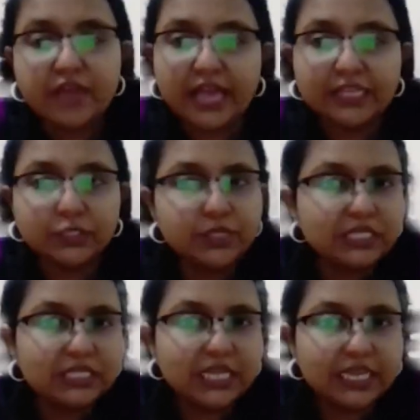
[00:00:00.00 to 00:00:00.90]
As we
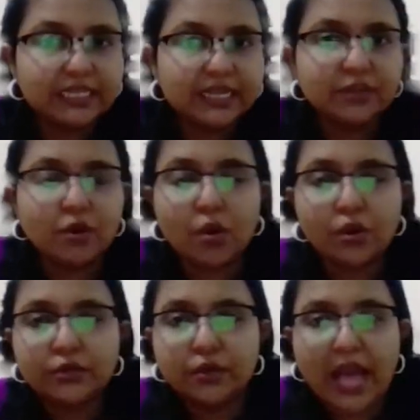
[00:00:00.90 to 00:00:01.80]
say that
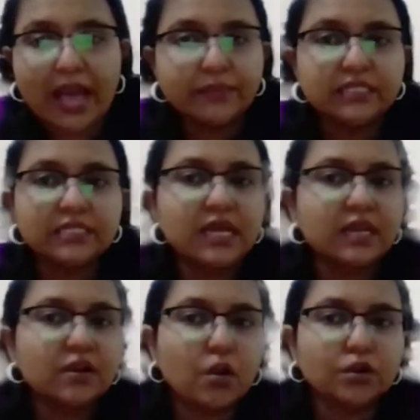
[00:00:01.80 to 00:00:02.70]
habits
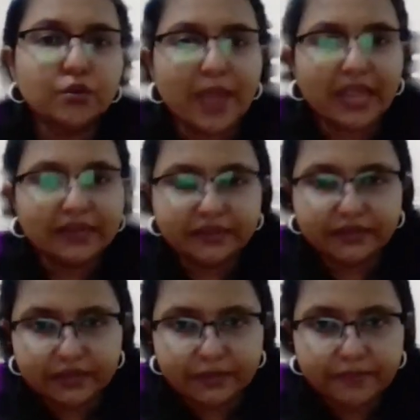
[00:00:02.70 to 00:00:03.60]
are
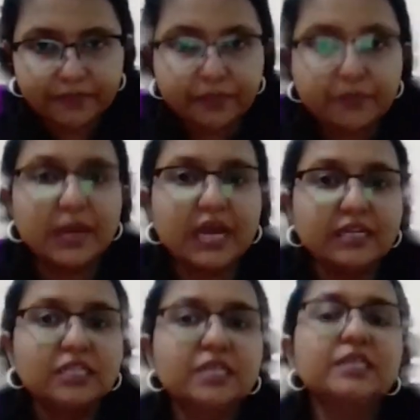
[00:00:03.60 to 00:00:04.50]
automated,
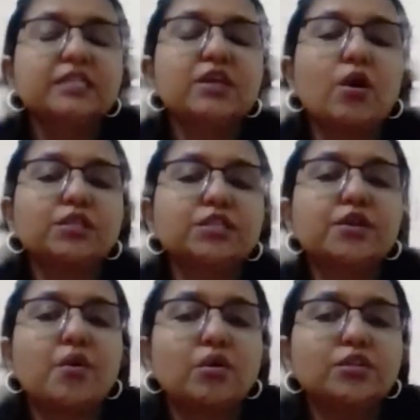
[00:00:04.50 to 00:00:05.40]
but the
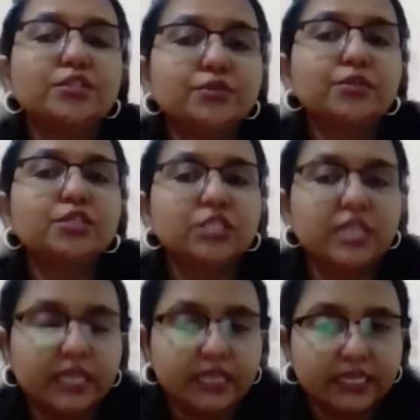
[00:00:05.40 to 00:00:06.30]
author also
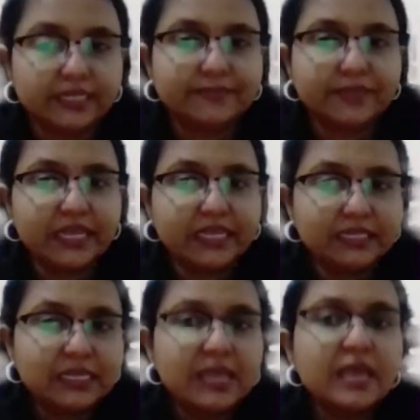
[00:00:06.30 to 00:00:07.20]

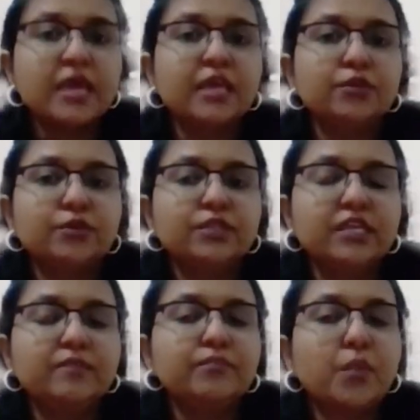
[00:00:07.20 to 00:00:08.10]
explains, you know,
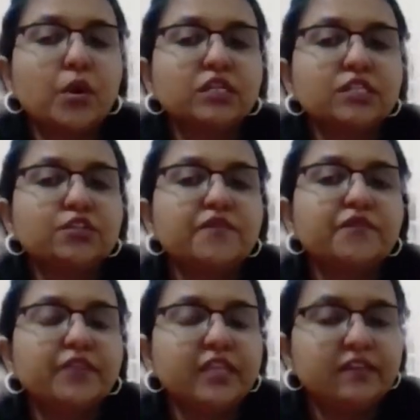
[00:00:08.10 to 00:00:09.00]
the importance of
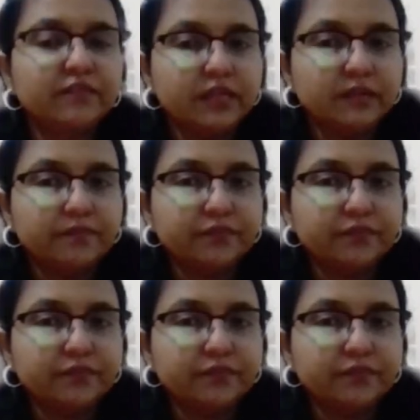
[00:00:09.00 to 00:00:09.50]
free will.